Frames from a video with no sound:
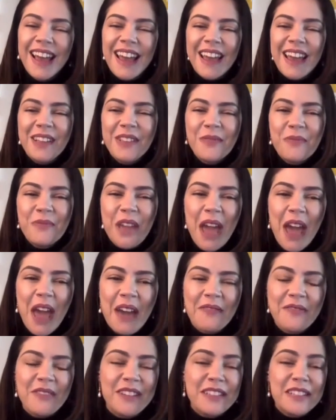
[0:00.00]
and we
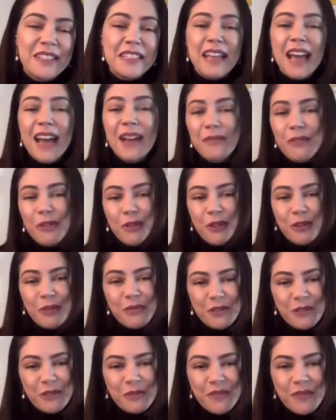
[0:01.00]
have uh, several
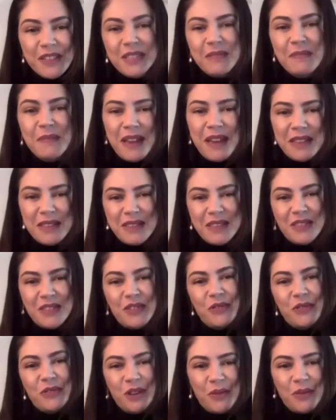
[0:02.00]
consumer demands
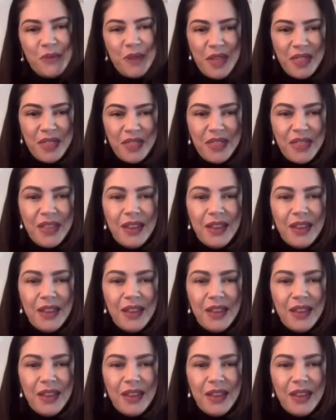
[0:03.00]
to deal with